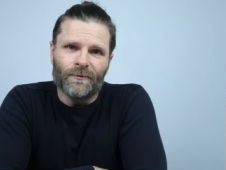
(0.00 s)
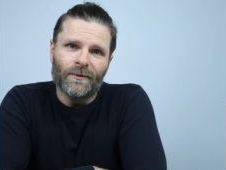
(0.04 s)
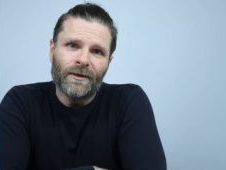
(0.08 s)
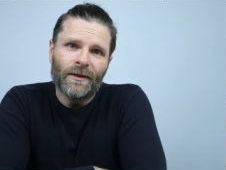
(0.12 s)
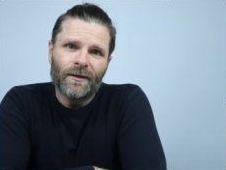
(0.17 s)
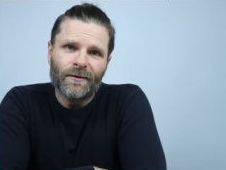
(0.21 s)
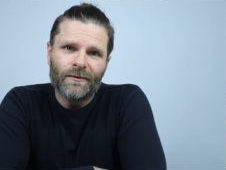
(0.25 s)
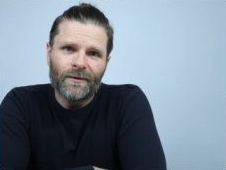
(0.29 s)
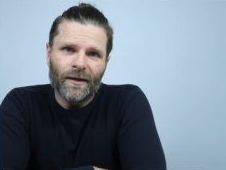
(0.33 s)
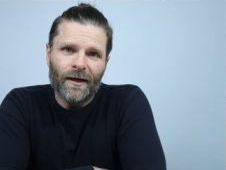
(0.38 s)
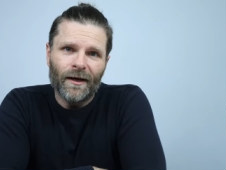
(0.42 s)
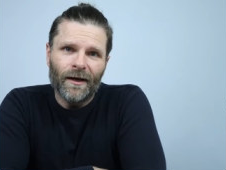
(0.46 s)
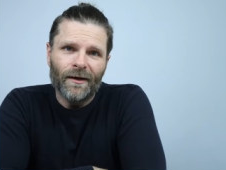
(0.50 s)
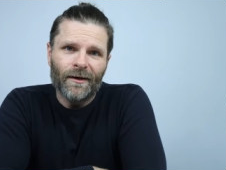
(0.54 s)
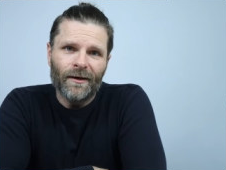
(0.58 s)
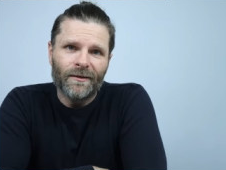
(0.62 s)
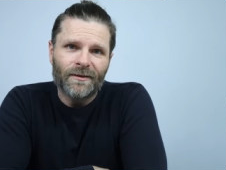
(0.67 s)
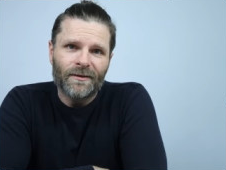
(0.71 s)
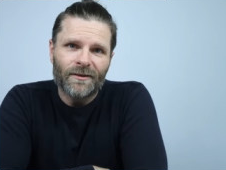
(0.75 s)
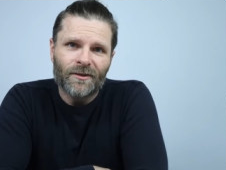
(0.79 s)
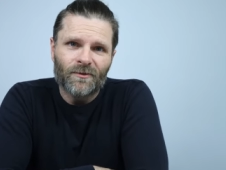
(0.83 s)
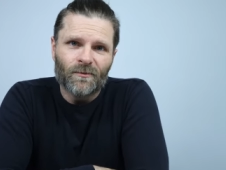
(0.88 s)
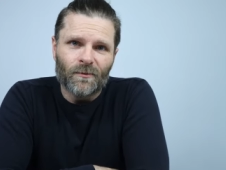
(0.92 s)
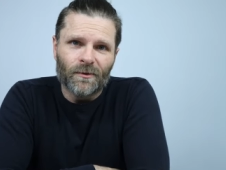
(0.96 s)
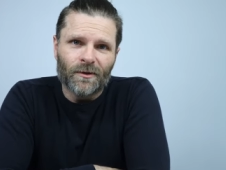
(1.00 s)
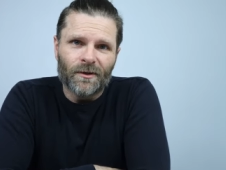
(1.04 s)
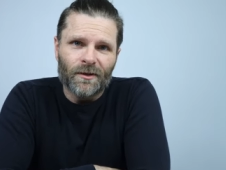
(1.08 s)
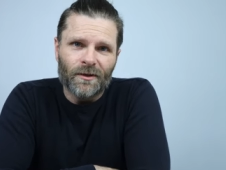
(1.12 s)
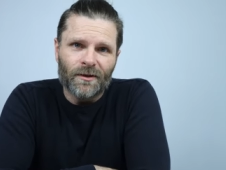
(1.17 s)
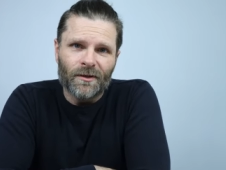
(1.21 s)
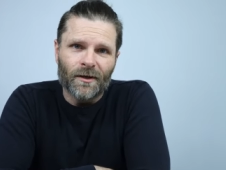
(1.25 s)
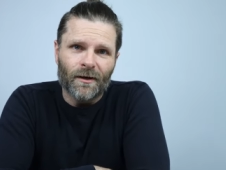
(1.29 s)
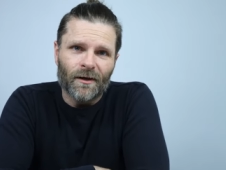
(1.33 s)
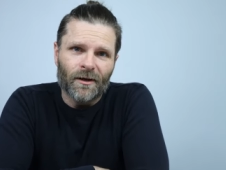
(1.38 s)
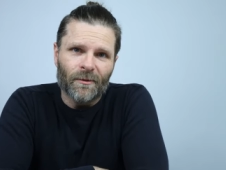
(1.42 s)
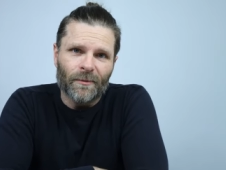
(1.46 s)
Well, I just wanted
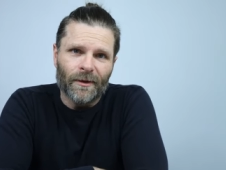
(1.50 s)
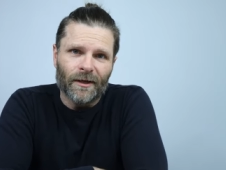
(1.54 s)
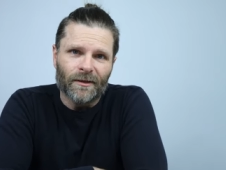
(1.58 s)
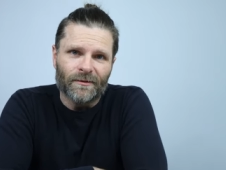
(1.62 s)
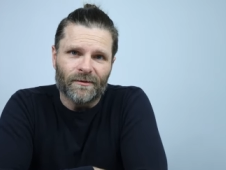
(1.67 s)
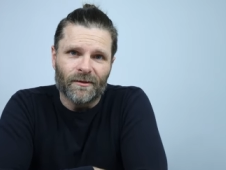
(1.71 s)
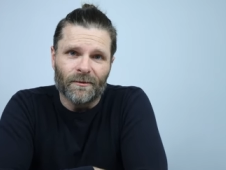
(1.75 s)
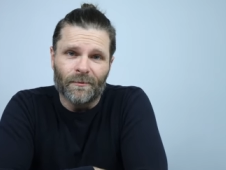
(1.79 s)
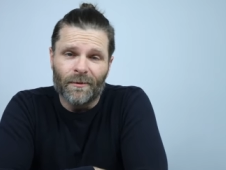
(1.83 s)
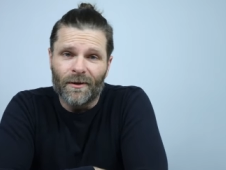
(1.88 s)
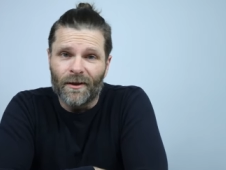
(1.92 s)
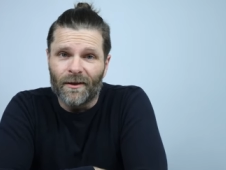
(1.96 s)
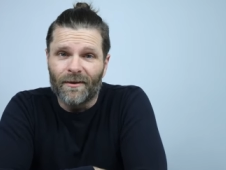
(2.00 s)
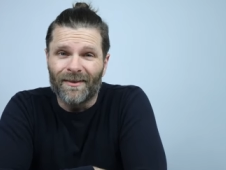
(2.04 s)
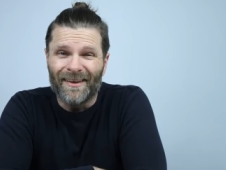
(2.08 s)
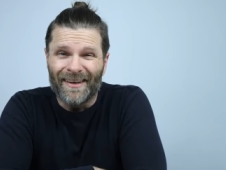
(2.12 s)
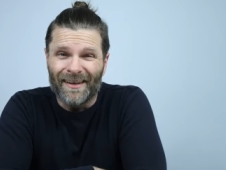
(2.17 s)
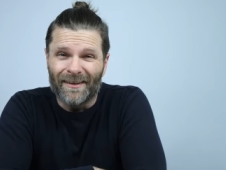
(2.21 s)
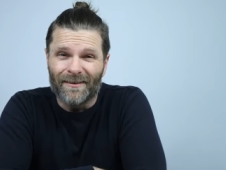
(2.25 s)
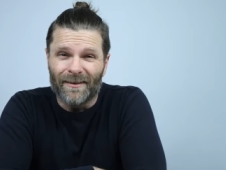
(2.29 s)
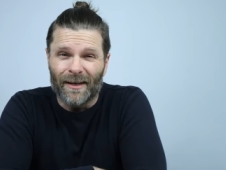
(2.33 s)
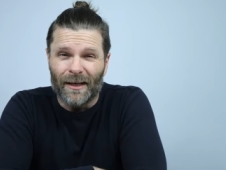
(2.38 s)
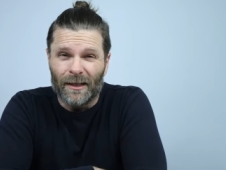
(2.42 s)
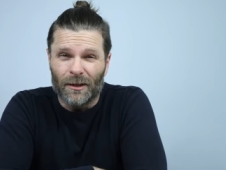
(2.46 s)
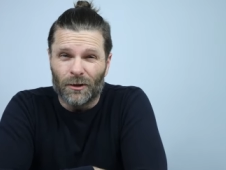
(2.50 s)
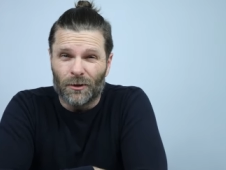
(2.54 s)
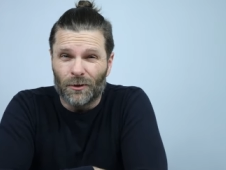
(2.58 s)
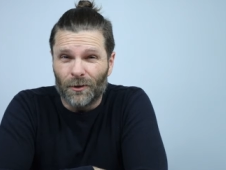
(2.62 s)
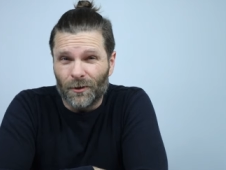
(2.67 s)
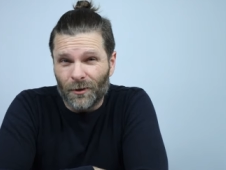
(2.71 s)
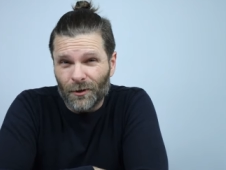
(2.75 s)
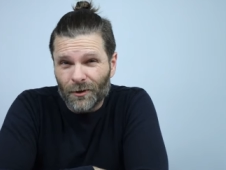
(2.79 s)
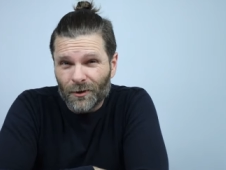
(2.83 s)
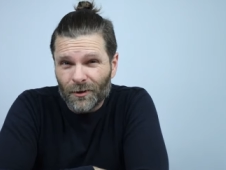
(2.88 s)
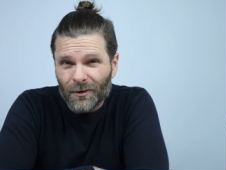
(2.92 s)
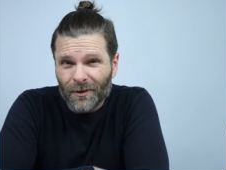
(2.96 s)
to talk about some of the things I
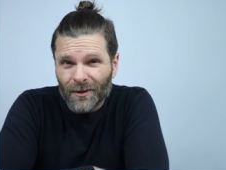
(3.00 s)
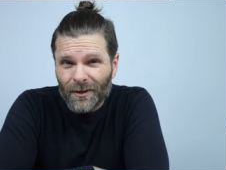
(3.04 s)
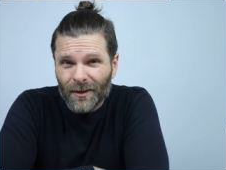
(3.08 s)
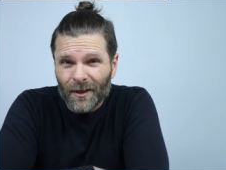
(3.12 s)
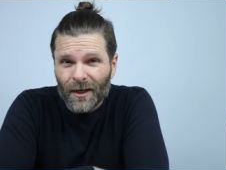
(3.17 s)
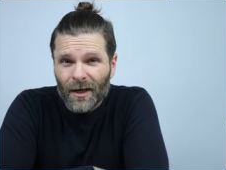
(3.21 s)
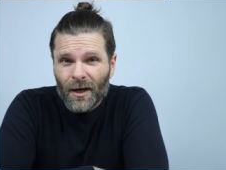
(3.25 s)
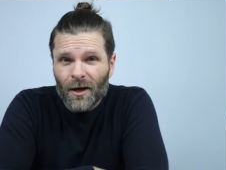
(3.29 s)
learned